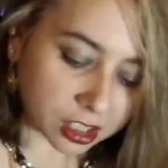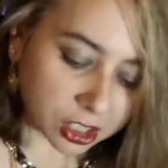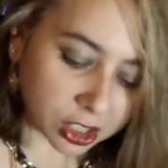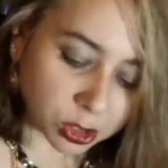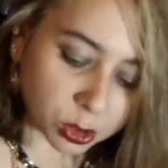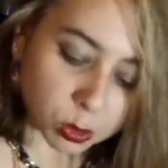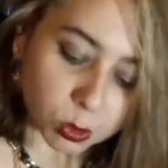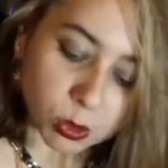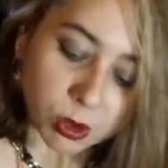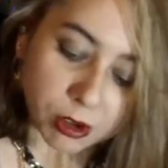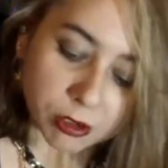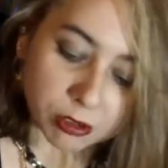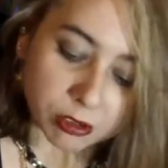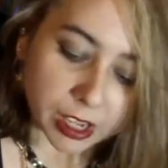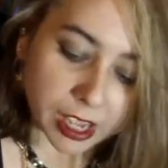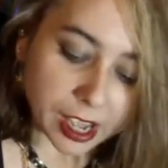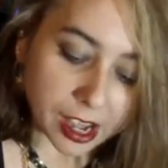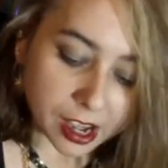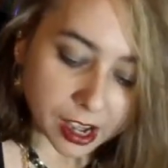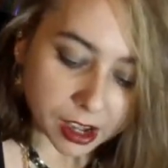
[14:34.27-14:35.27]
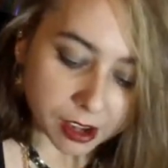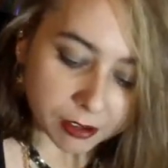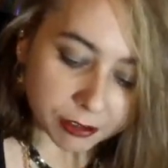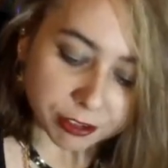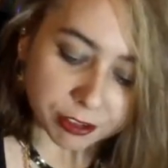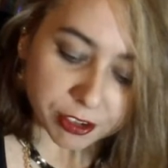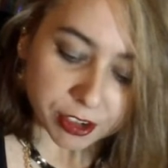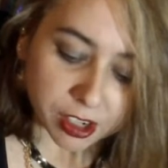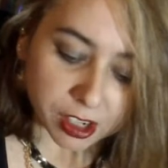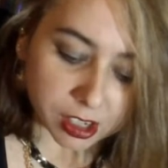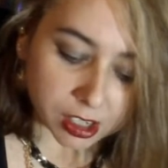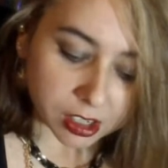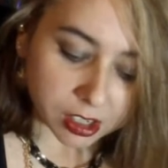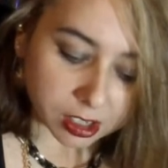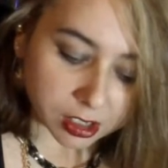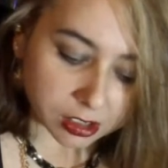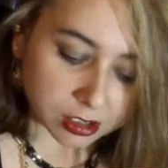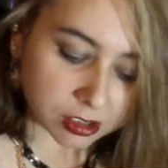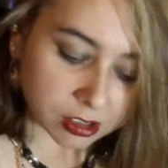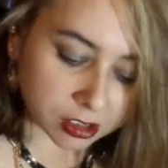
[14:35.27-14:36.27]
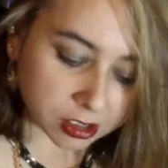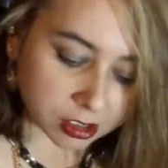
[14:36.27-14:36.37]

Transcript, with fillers: You won't have a uh,